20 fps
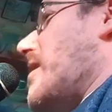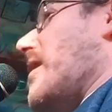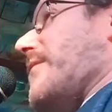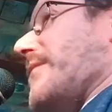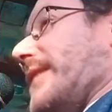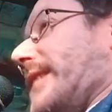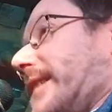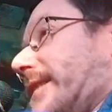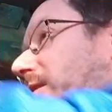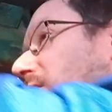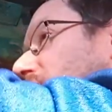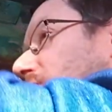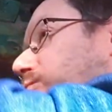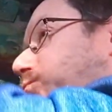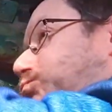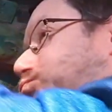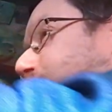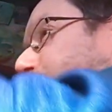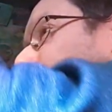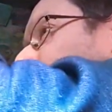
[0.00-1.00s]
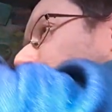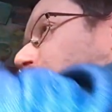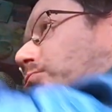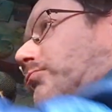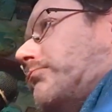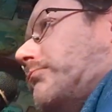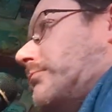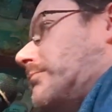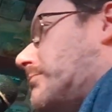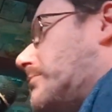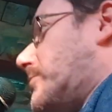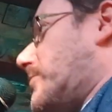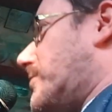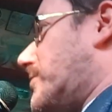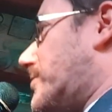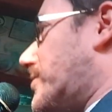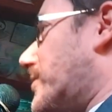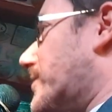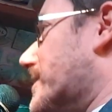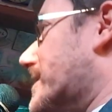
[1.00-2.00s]
and then he goes,
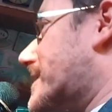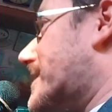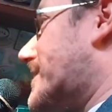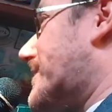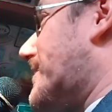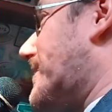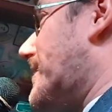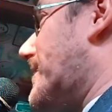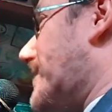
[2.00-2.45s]
shoots,